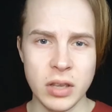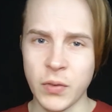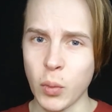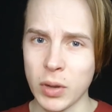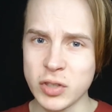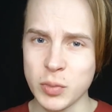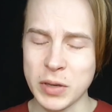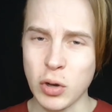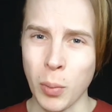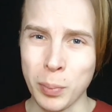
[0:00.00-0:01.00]
If you want to be
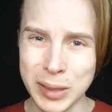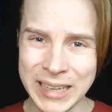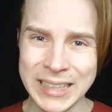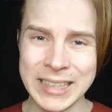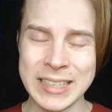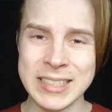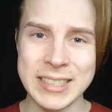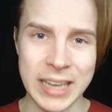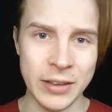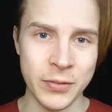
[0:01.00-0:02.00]
completely
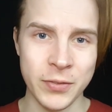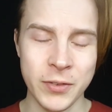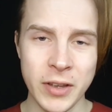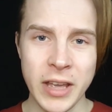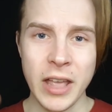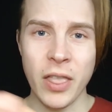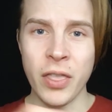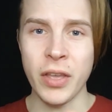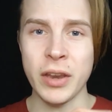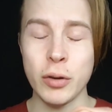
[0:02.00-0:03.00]
safe,
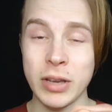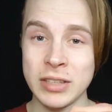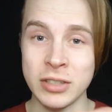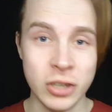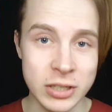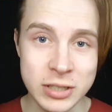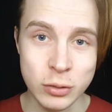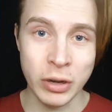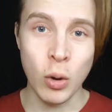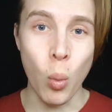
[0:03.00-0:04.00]
then you can just
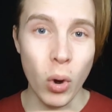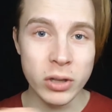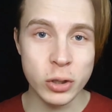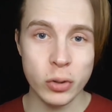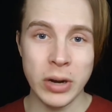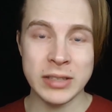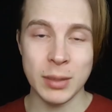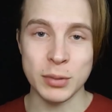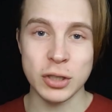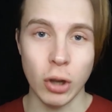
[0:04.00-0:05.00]
drink water and
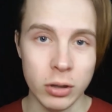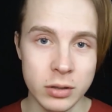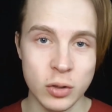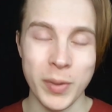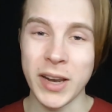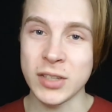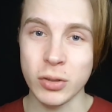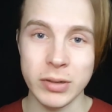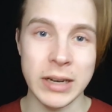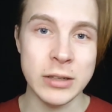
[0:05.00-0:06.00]
some salt to balance
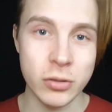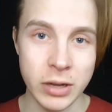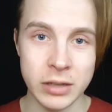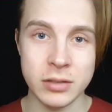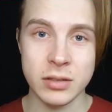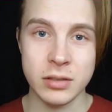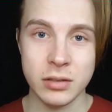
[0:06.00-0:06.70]
your electrolytes.